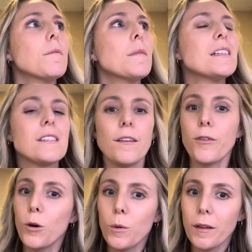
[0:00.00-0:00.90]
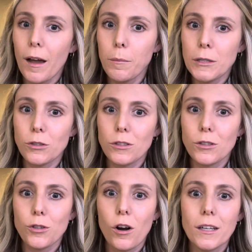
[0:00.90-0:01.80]
It's difficult without pictures and
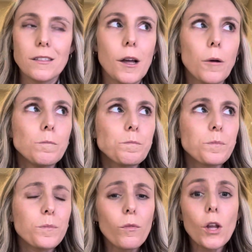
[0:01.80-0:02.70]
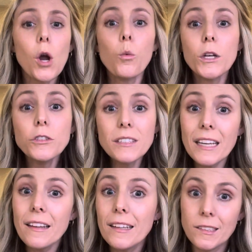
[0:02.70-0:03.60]
drawings. So what you
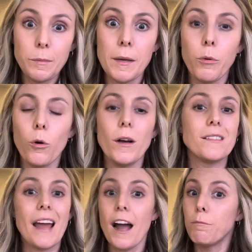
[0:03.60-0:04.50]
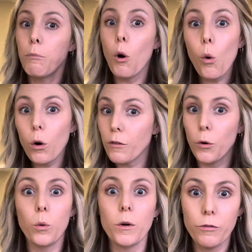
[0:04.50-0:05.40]
see in these people is they have poor
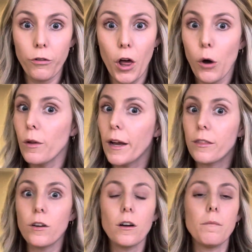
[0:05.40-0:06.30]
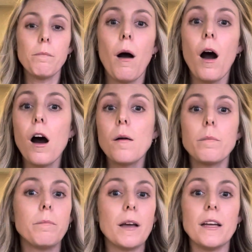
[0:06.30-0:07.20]
forward flow. Like their pump
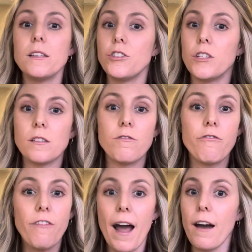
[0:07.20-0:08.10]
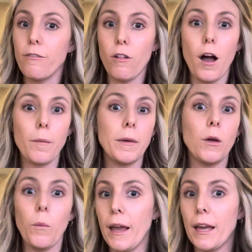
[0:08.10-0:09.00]
is just fat, floppy,
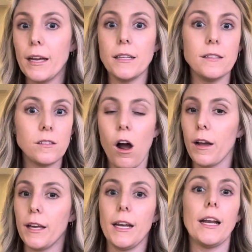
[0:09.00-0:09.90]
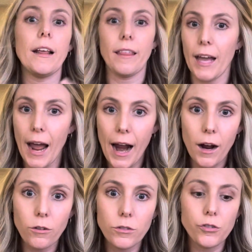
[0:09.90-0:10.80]
weak. It does not get anything
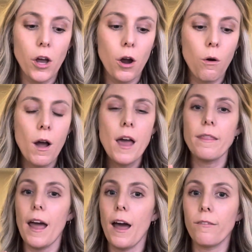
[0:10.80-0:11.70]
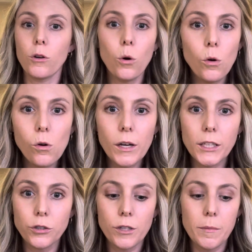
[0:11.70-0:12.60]
out. So they have cold
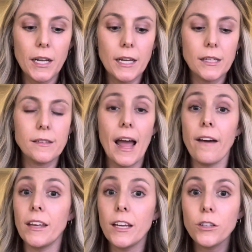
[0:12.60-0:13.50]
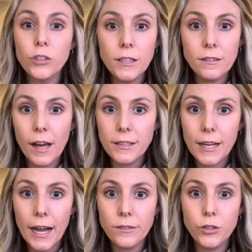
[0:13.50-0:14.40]
extremities. They have increased
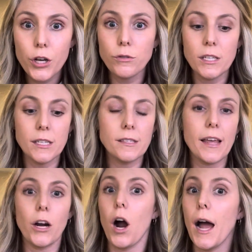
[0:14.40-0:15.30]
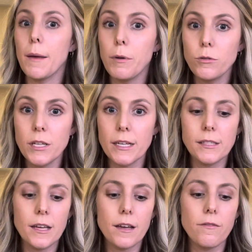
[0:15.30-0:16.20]
lactic acidosis. They are
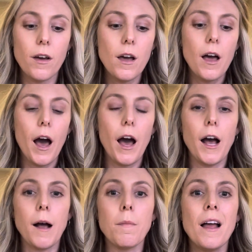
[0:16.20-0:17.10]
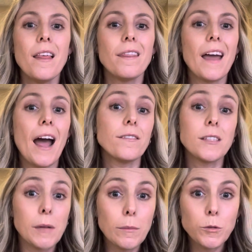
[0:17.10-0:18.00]
hypotensive. They have
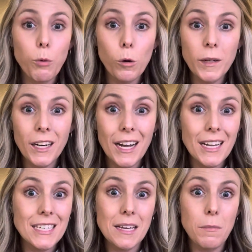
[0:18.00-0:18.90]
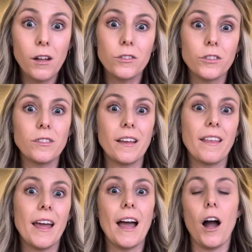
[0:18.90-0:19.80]
sometimes pulmonary edema. Looks like
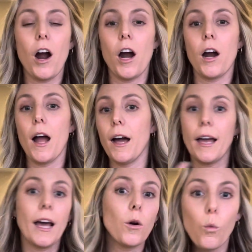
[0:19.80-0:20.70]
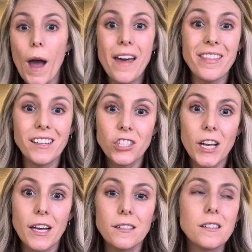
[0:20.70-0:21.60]
they are kind of wet in the
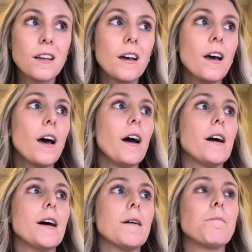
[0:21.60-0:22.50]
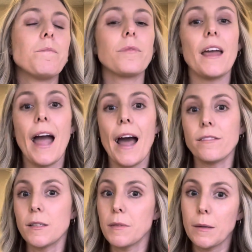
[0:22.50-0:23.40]
chest. They have
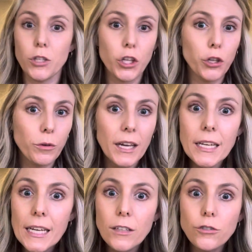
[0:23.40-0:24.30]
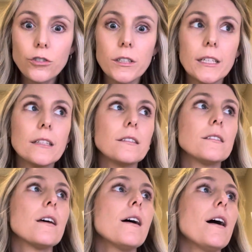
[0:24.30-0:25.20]
sometimes acute kidney
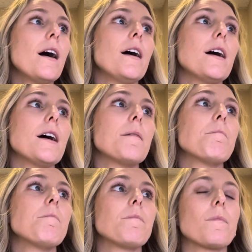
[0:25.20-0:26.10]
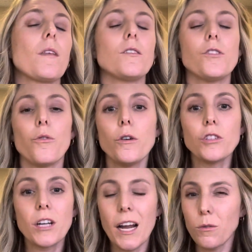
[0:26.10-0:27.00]
injuries. So those
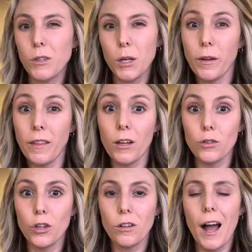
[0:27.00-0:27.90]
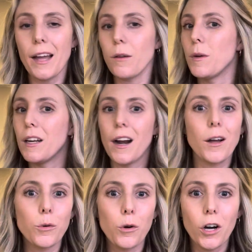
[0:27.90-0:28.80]
are kind of really what they look like. We get an
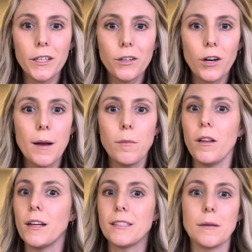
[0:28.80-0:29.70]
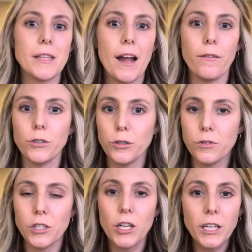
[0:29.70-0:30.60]
echocardiogram. A lot of times they have
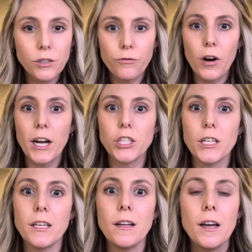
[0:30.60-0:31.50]
reduced ejection fraction.